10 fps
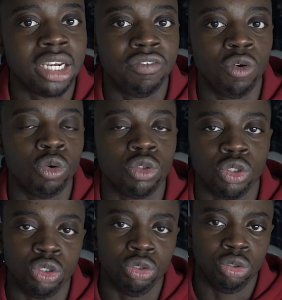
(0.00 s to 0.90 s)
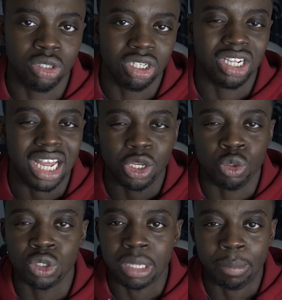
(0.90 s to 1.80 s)
difficult to kind of
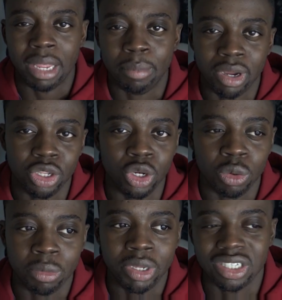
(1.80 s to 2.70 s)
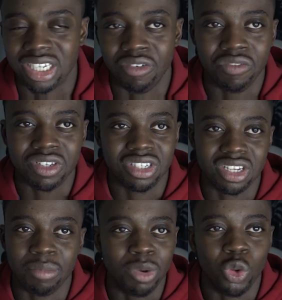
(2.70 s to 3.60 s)
use the paper, you know what I mean? Because everything's just
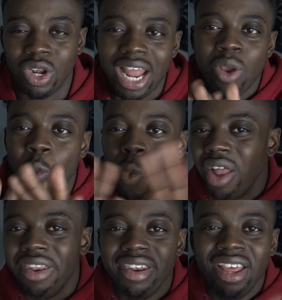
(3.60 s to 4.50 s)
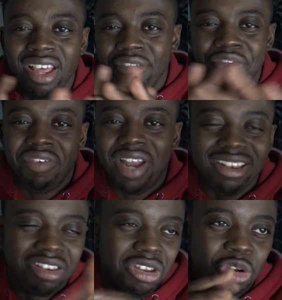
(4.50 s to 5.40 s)
going to be look like one
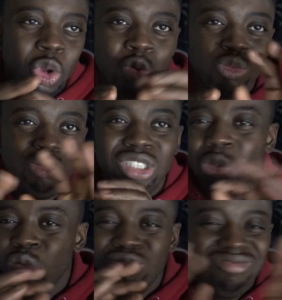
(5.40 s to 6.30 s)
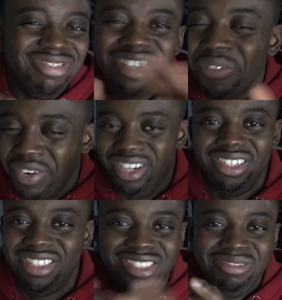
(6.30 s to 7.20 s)
flat, no little, nothing.
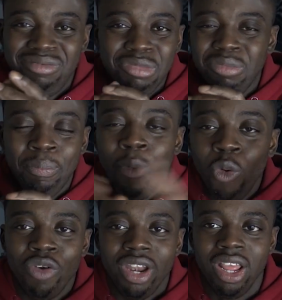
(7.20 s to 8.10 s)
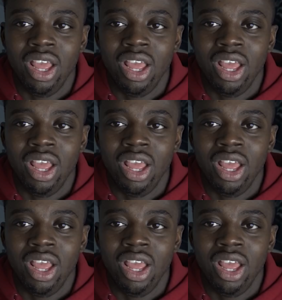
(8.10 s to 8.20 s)
It's just boring.